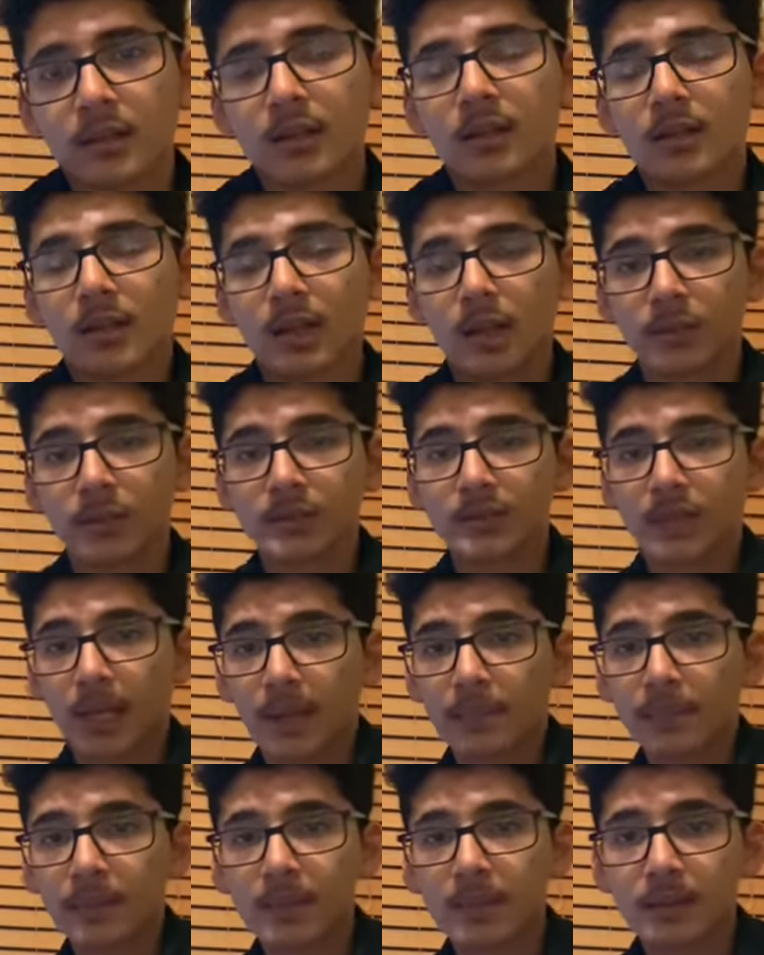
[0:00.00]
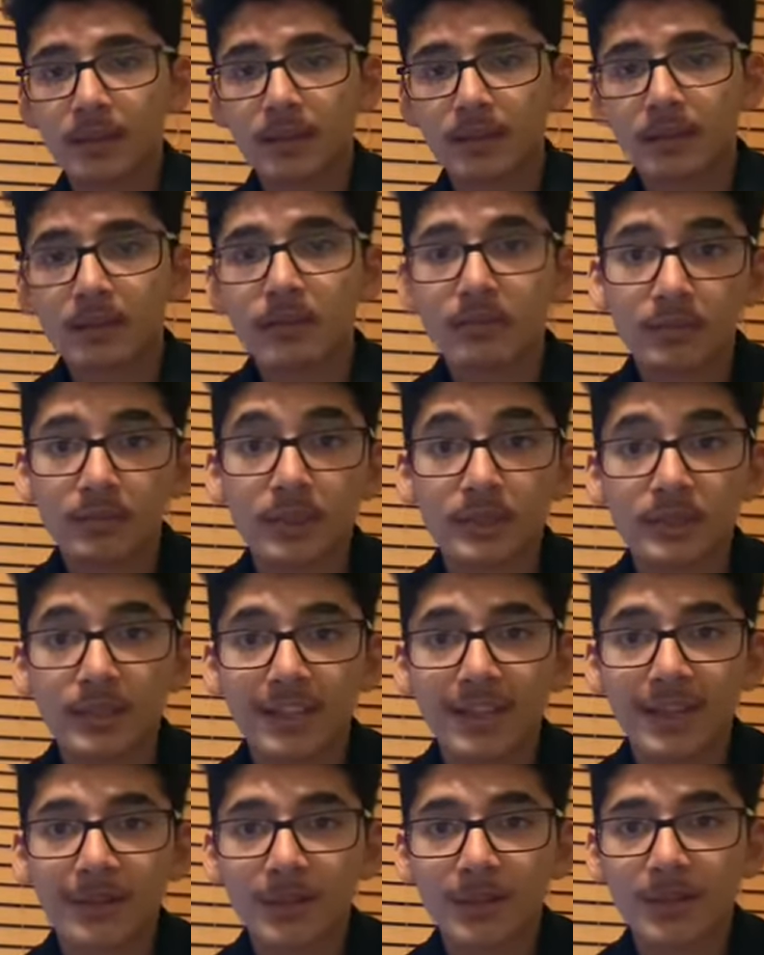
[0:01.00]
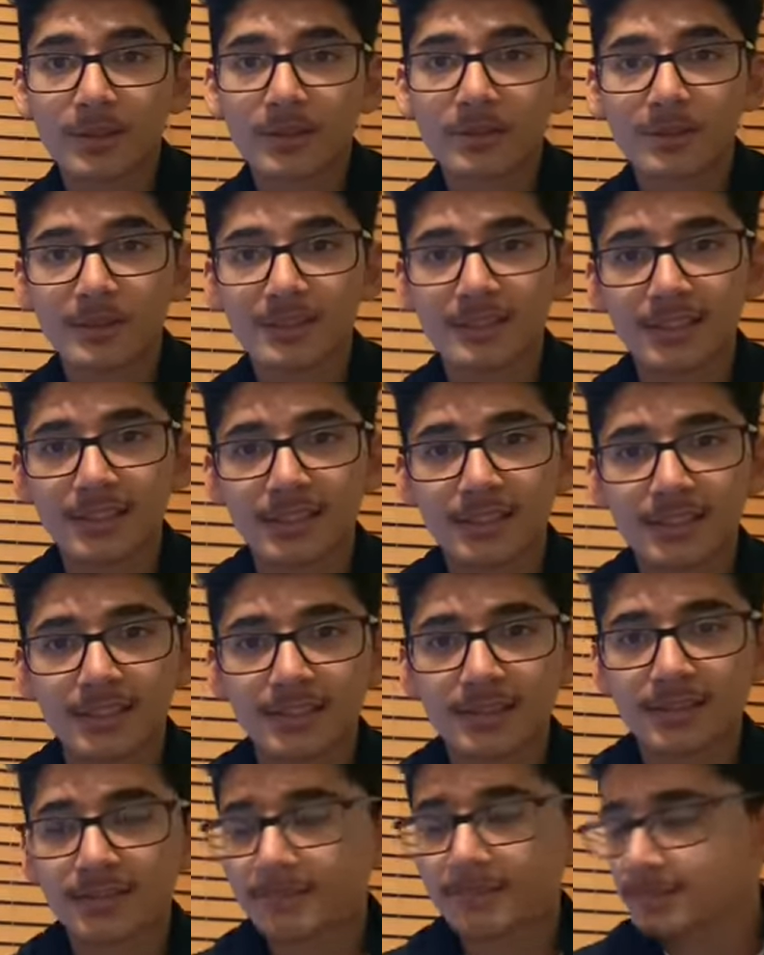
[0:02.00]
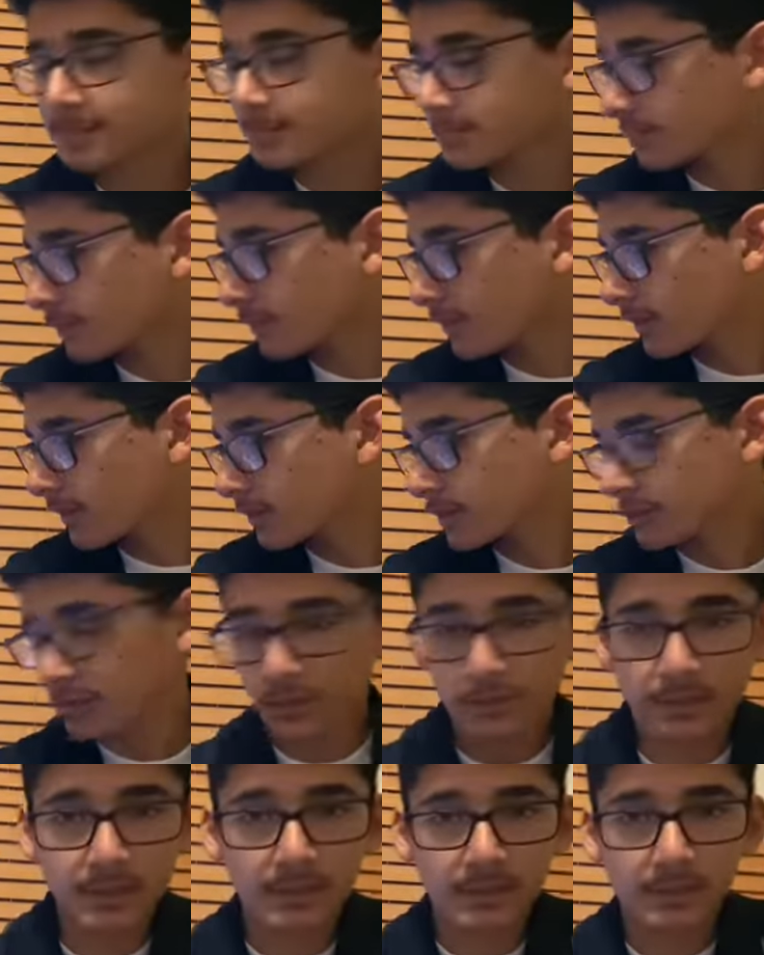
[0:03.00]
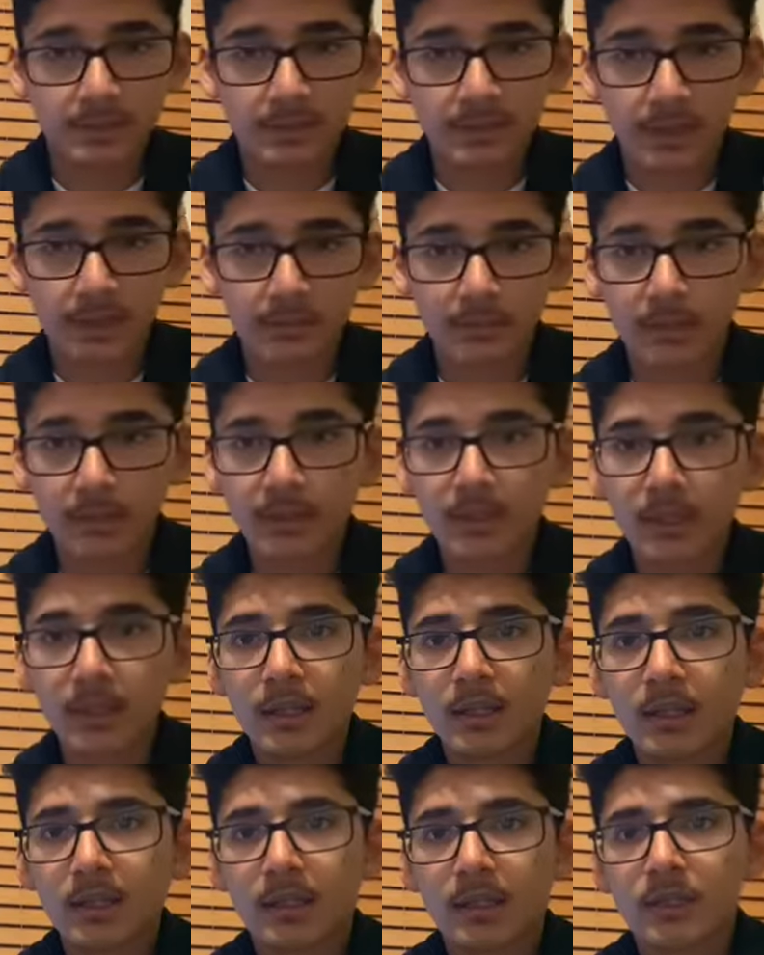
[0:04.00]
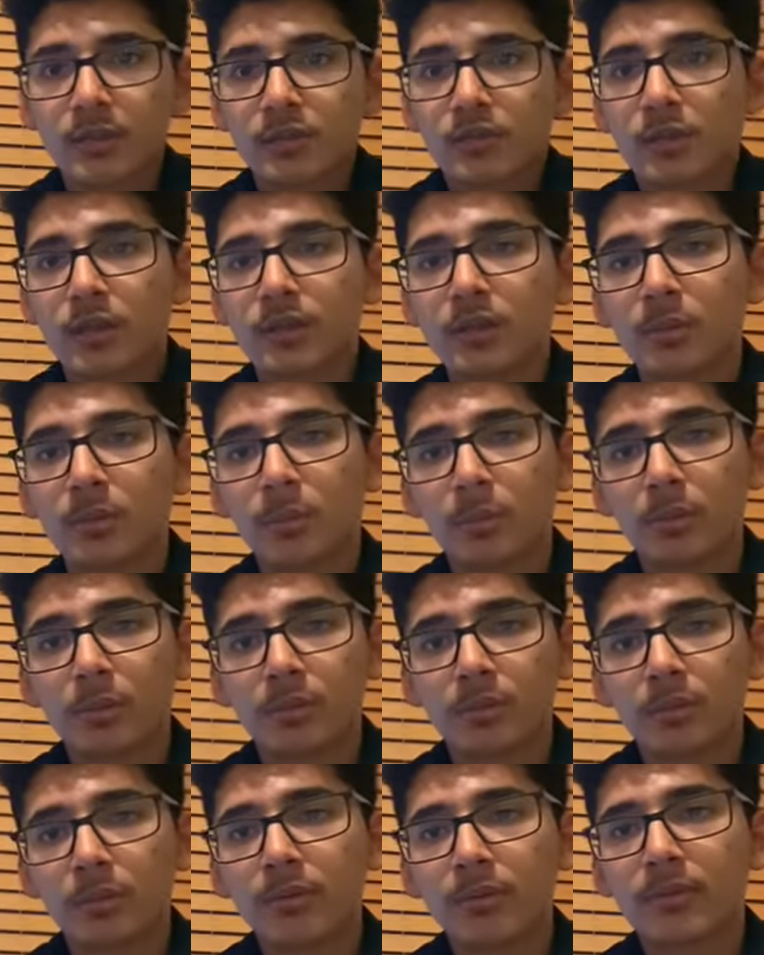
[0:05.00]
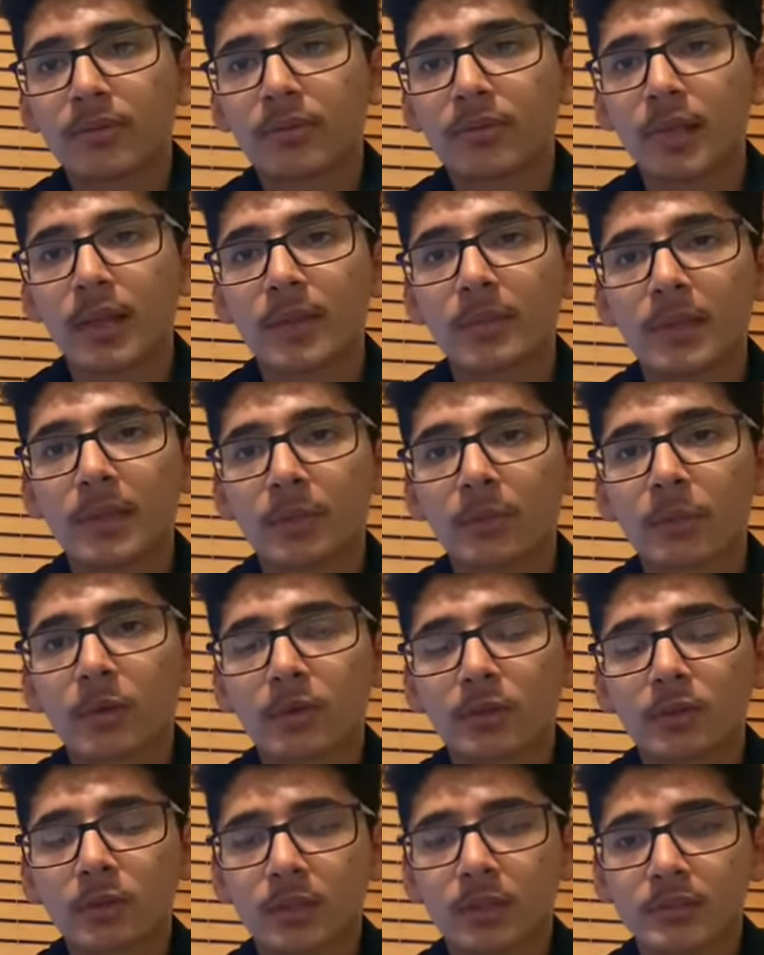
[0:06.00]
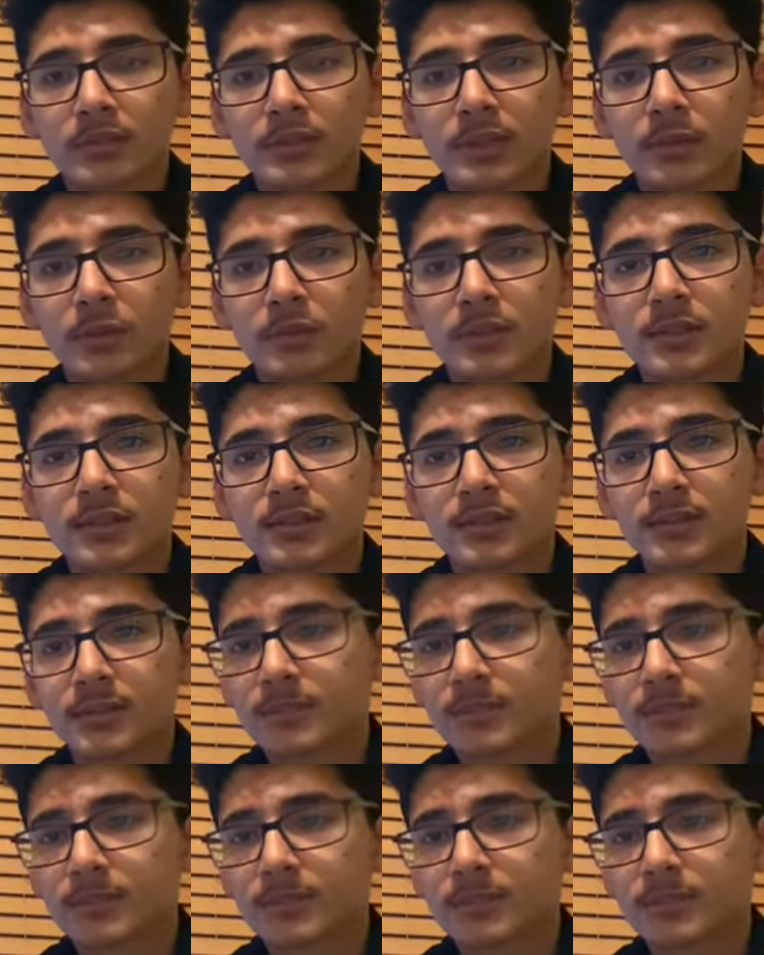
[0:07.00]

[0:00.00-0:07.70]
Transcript: I was happy that they came out to his liking. So ever since then, I've been trying to improve and make more Cubano sandwiches.